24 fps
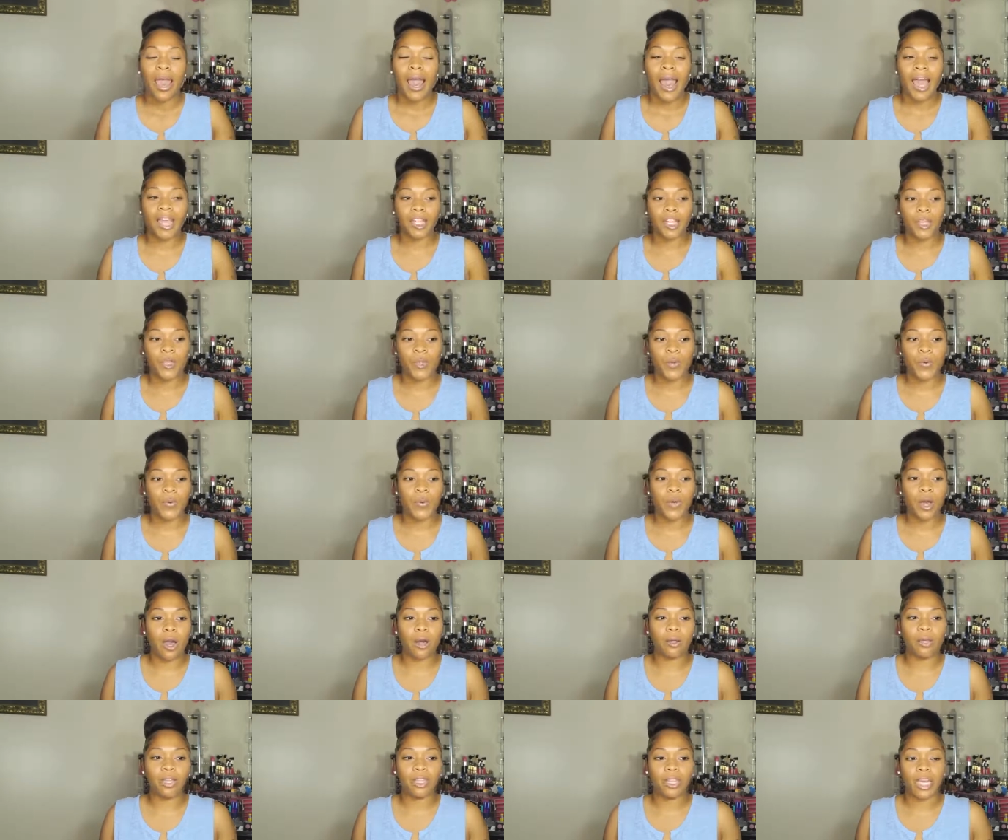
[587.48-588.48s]
I knew
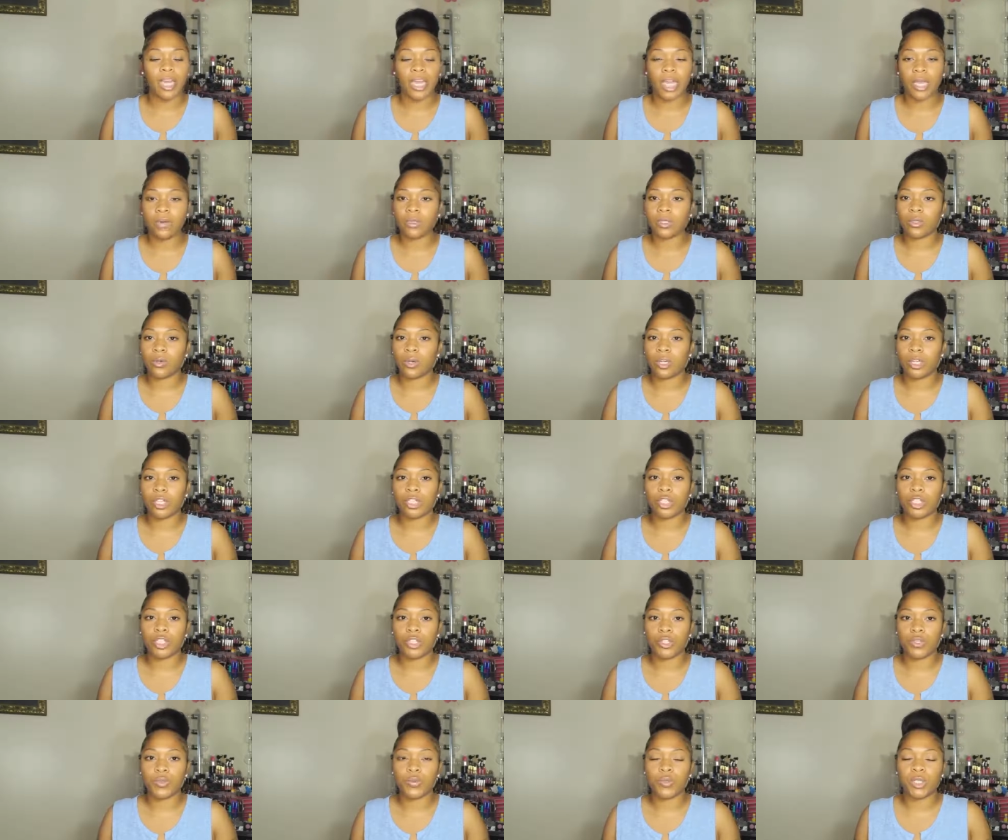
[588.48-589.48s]
only thing it was going to
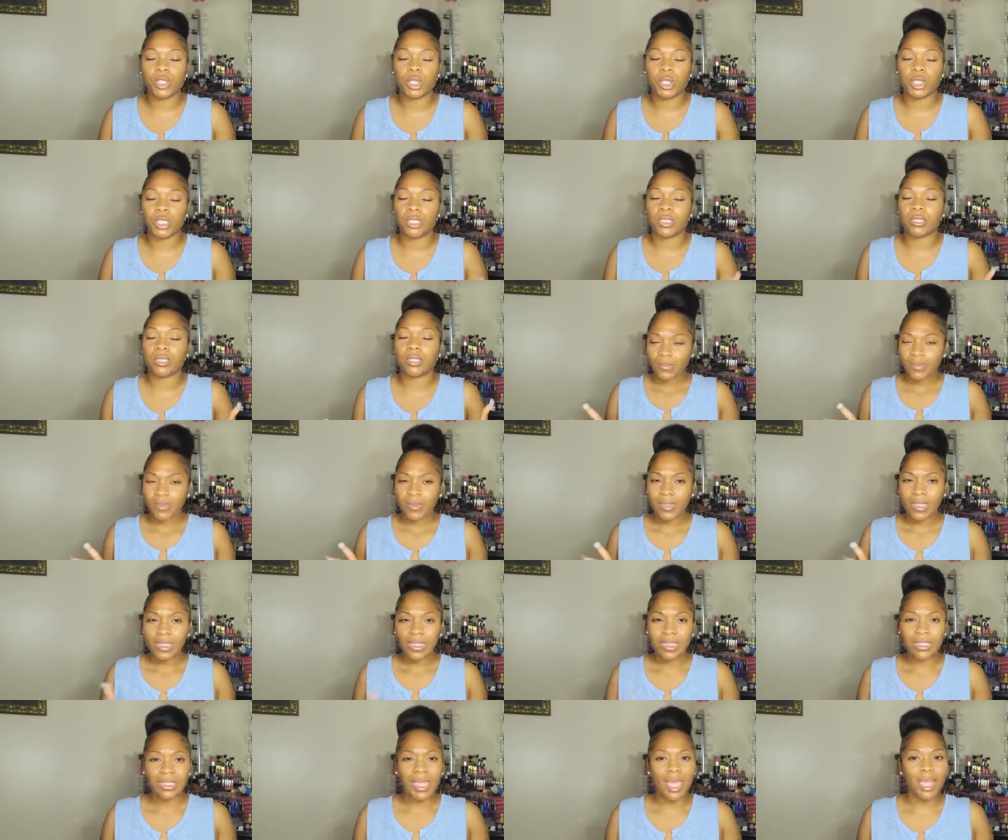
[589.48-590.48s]
do was just
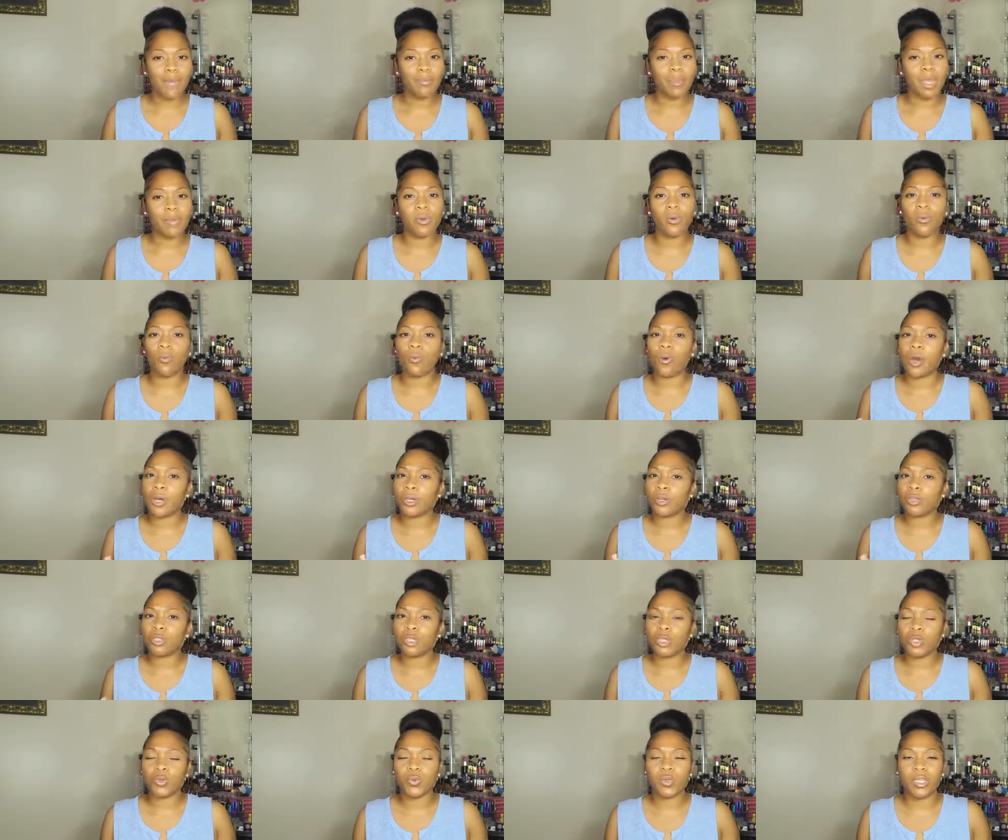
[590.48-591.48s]
take maybe 1 or
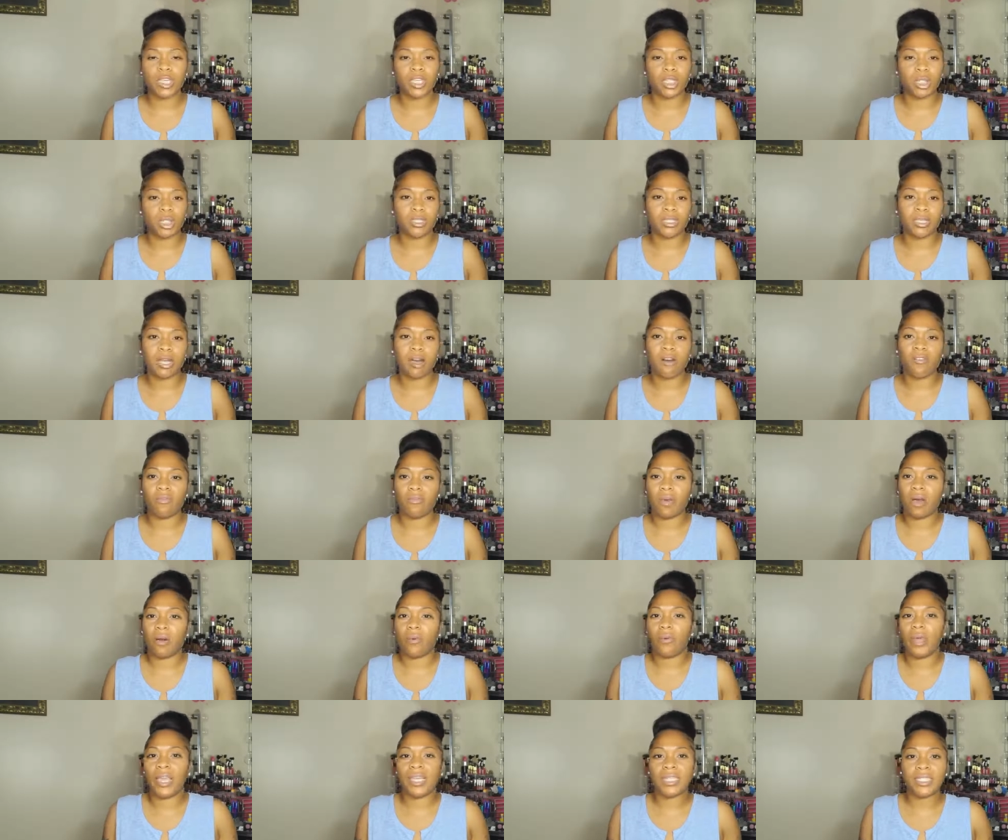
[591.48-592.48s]
2 inches off my
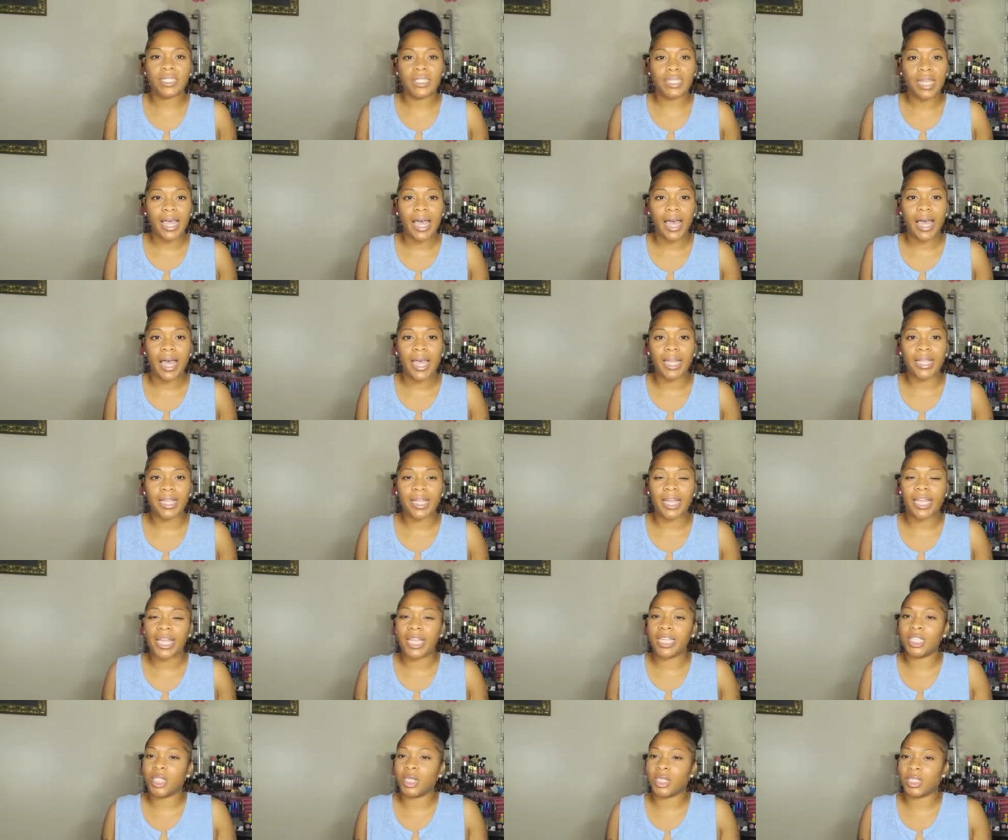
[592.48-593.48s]
waistline
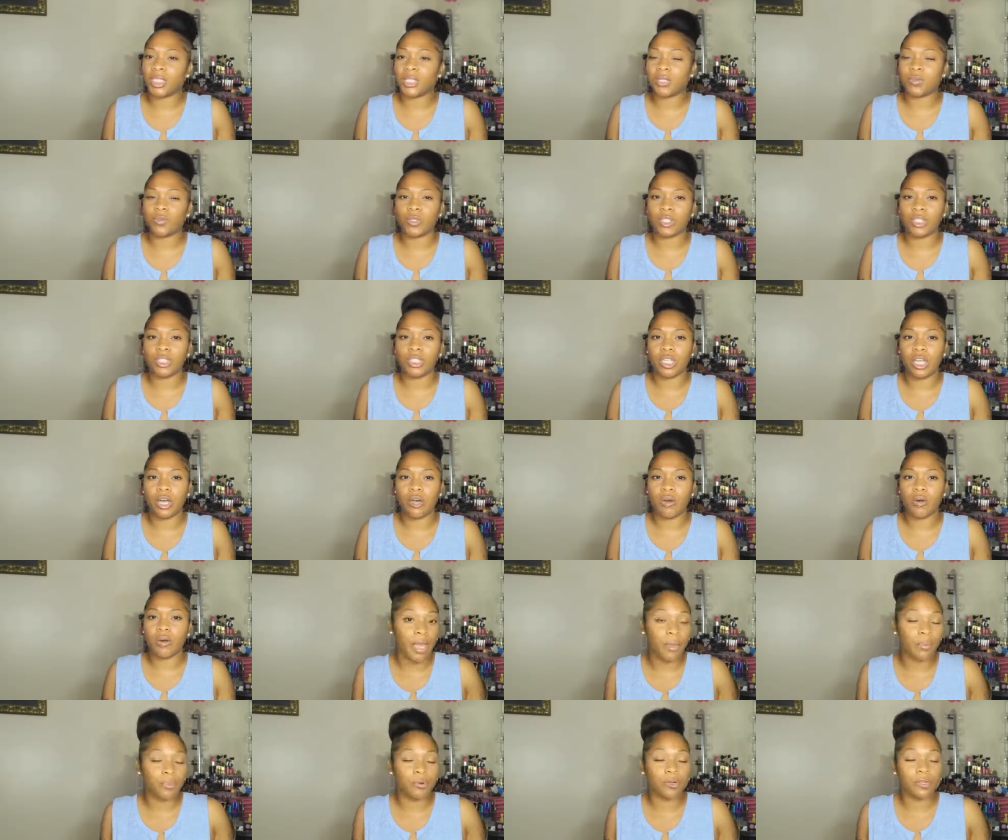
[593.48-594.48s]
and just, you know,
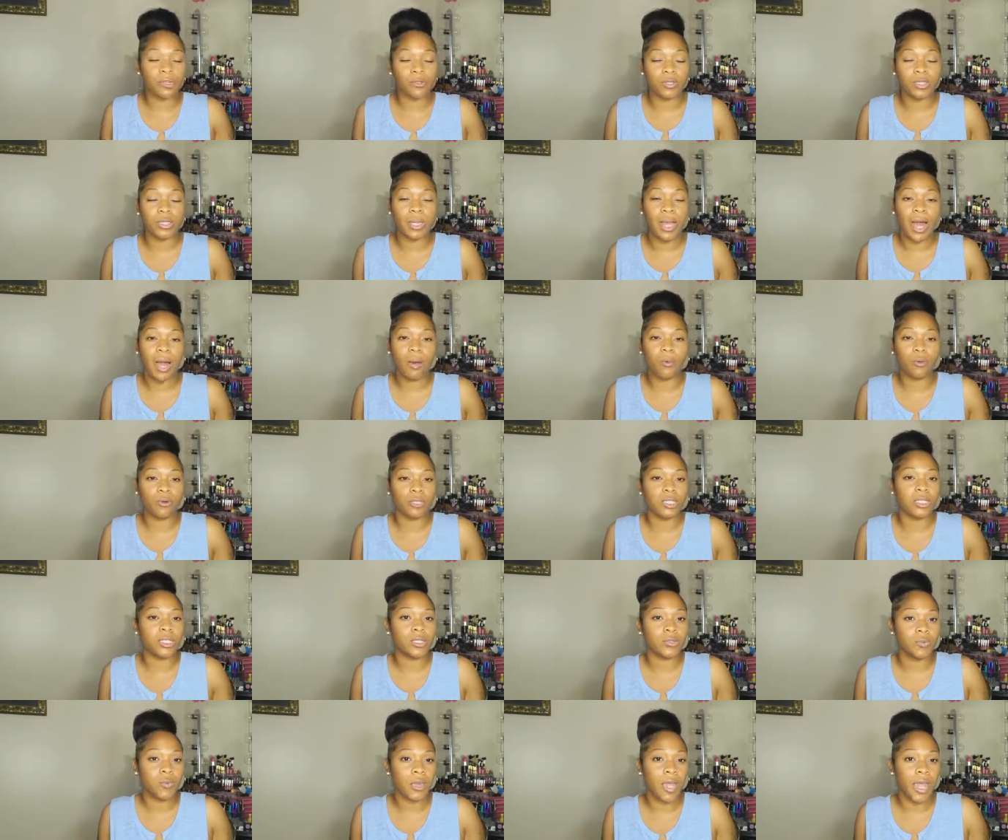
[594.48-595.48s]
produce a lot more
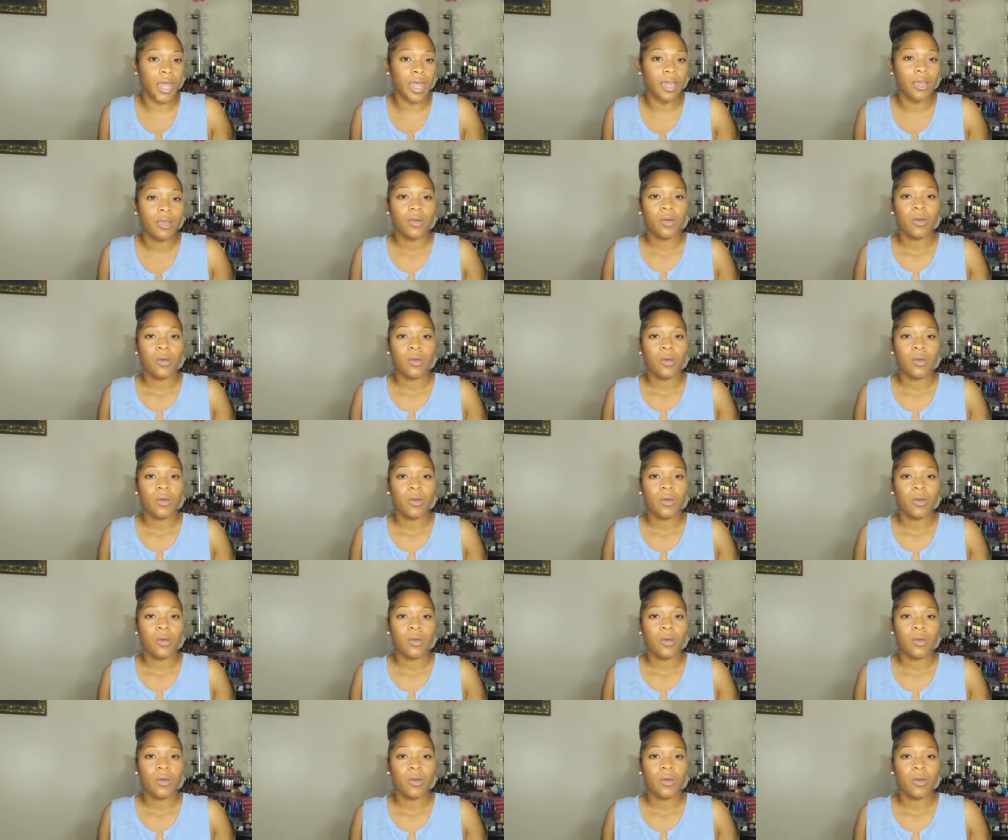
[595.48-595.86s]
sweat,